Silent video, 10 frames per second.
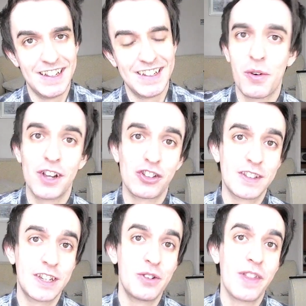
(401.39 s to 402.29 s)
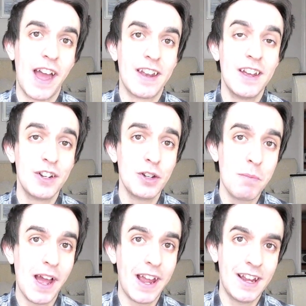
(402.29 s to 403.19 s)
So I shall see you then.
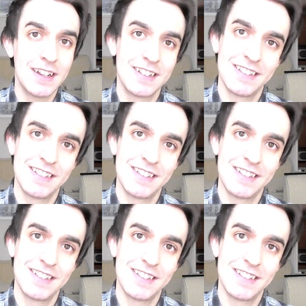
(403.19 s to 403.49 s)
Goodbye!